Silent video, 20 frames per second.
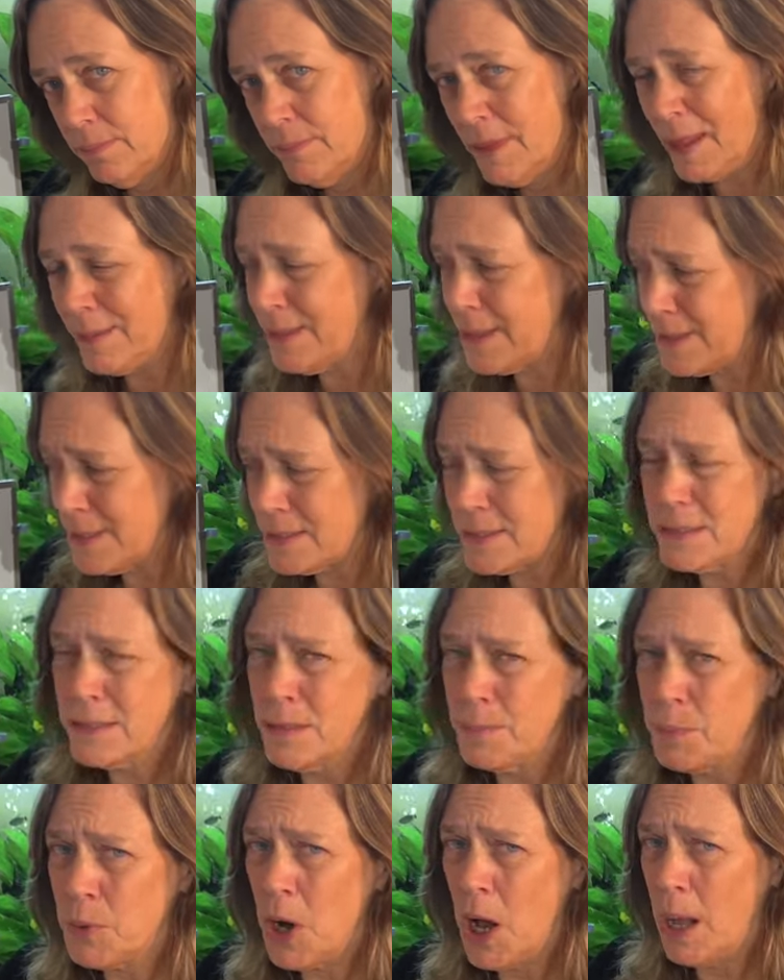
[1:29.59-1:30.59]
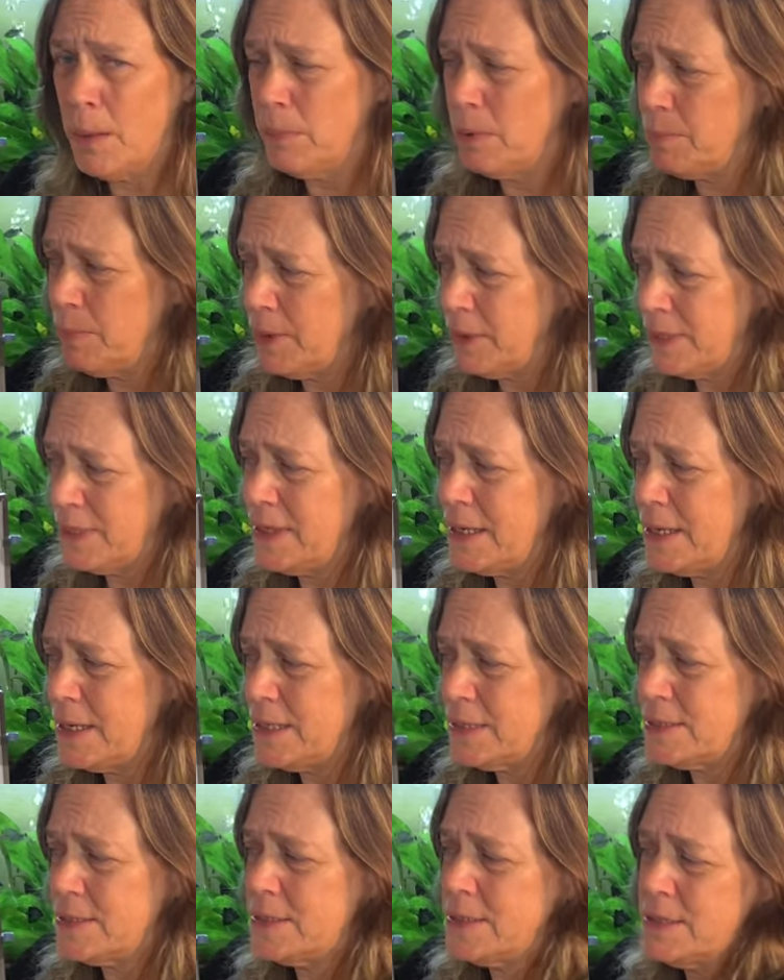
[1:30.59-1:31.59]
Not that this is a problem, but
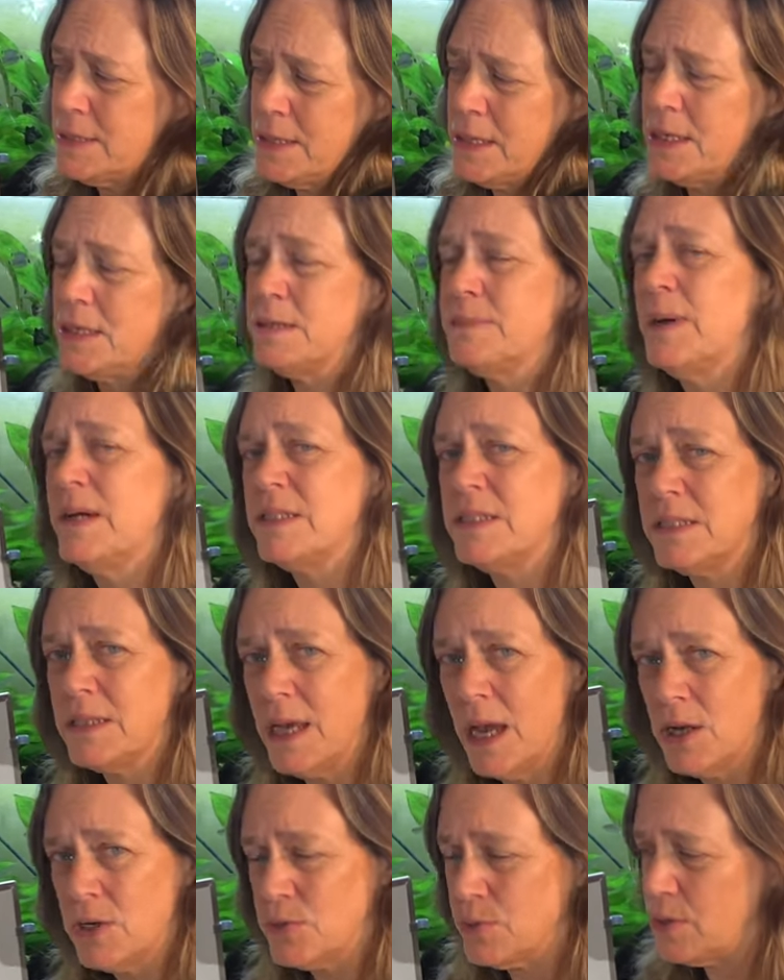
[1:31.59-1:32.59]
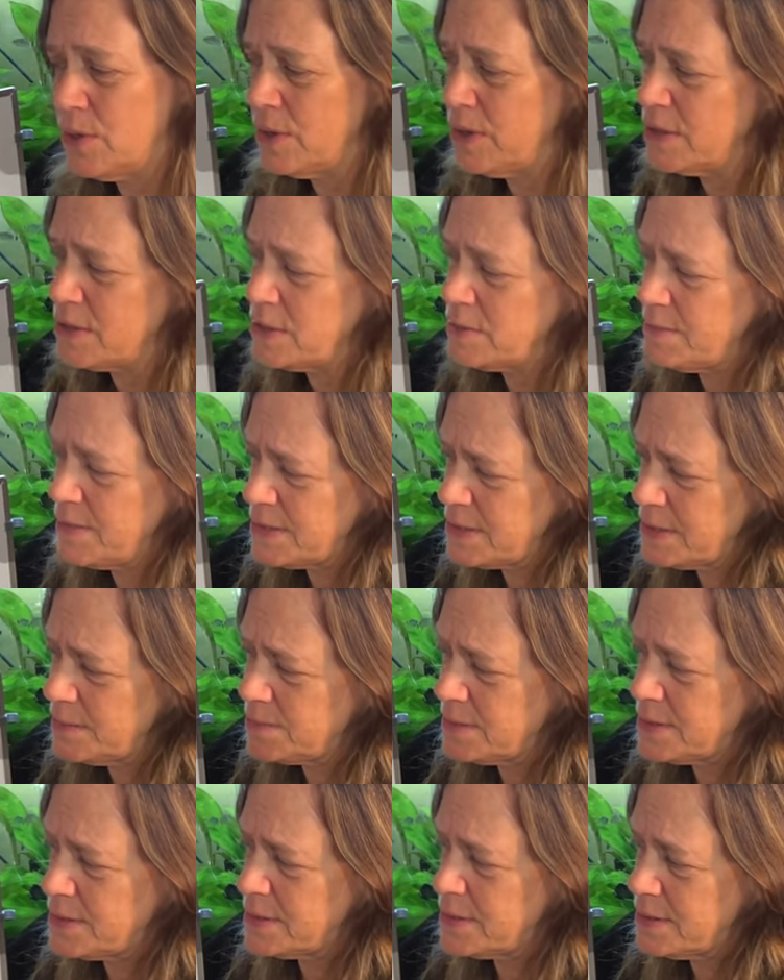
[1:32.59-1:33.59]
this is my schedule. This is my
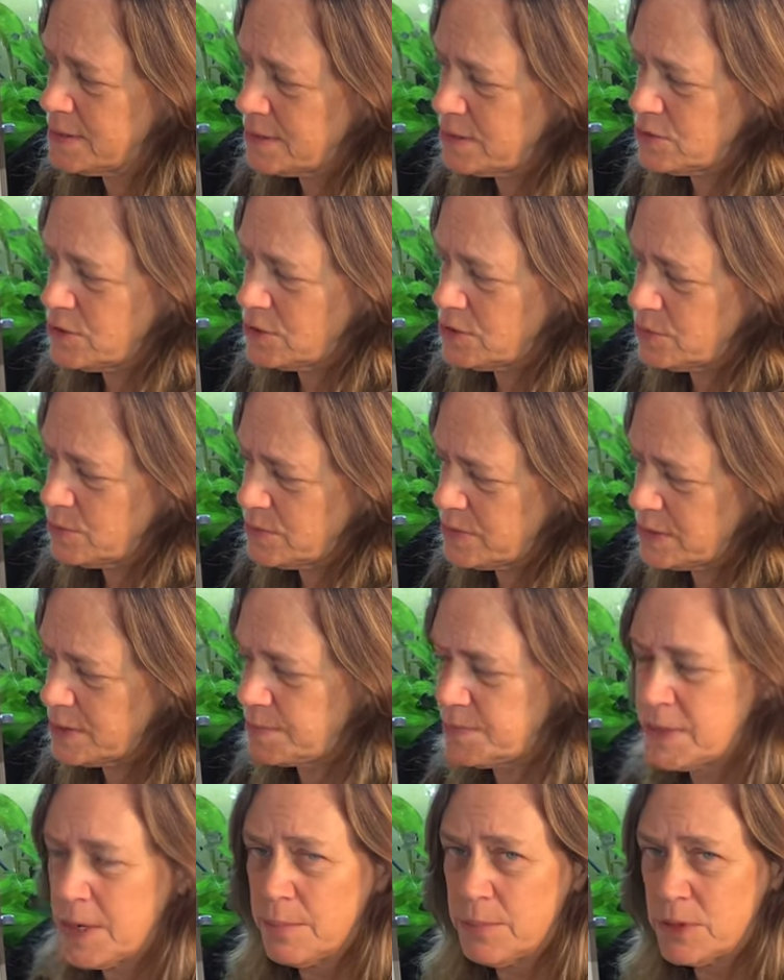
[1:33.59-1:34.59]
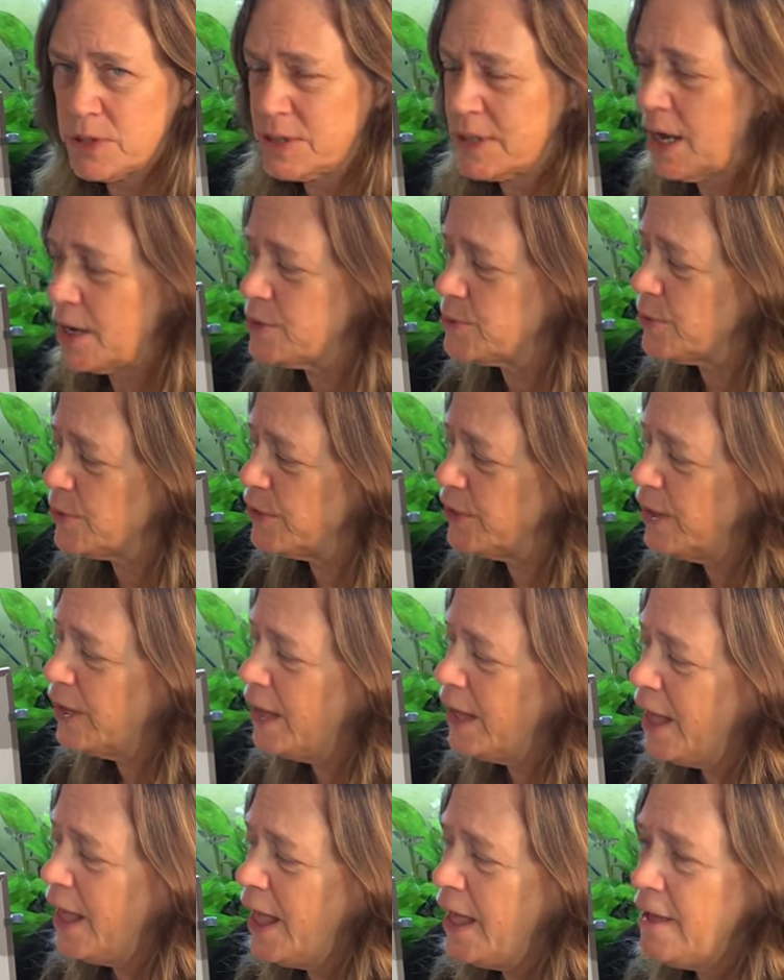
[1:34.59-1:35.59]
starts with September schedule
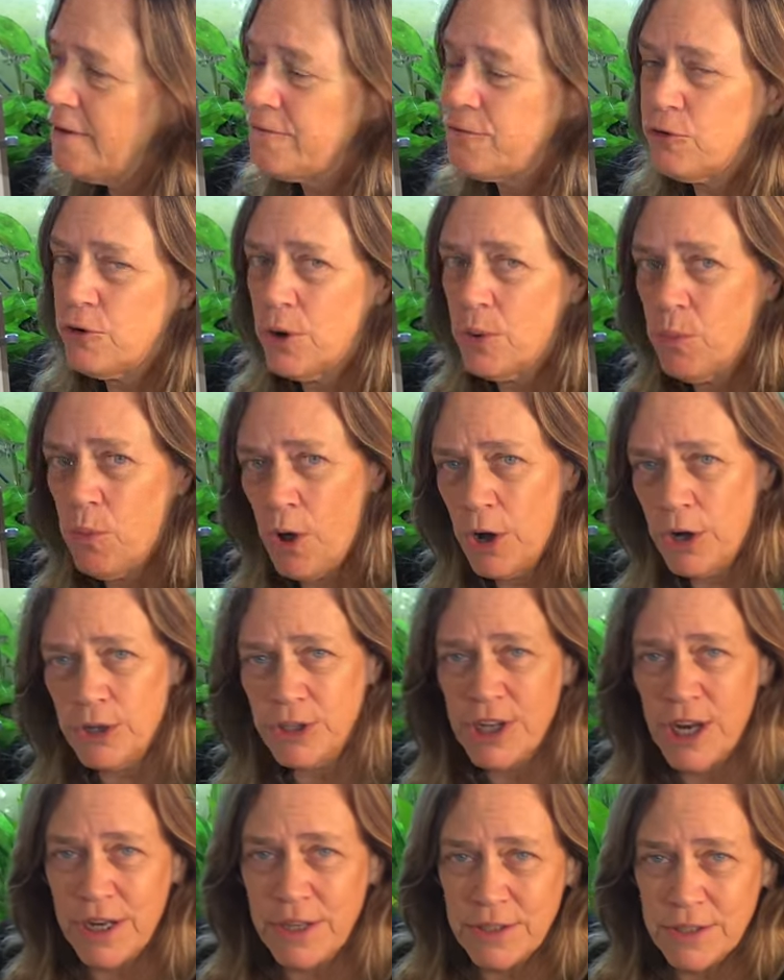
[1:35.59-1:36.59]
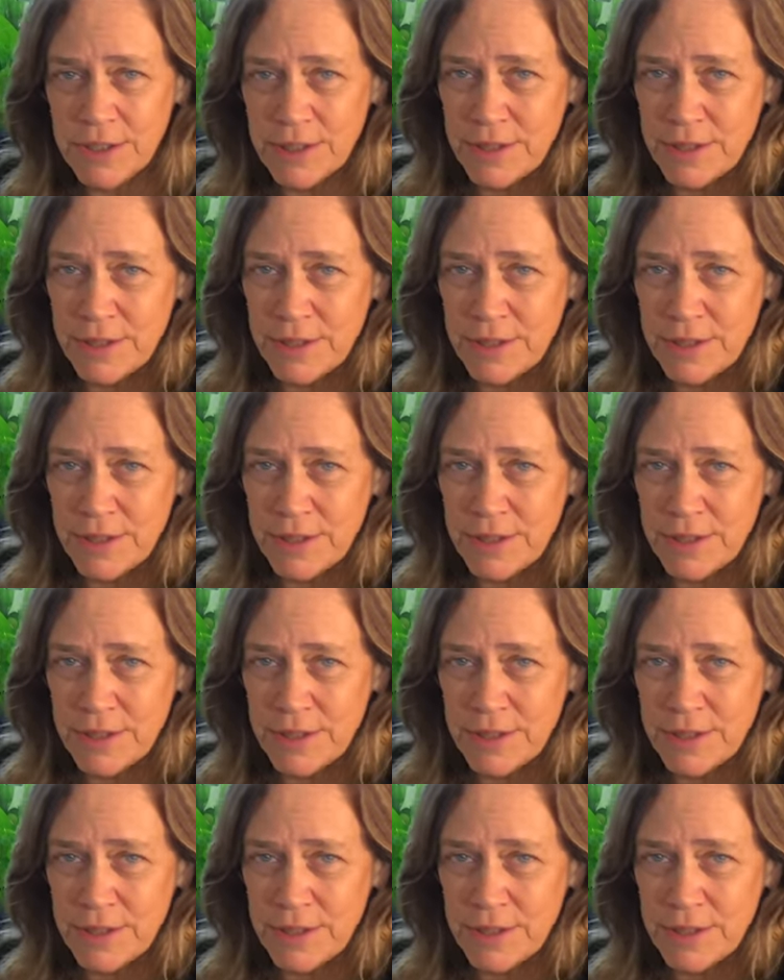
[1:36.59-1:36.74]
for water changes.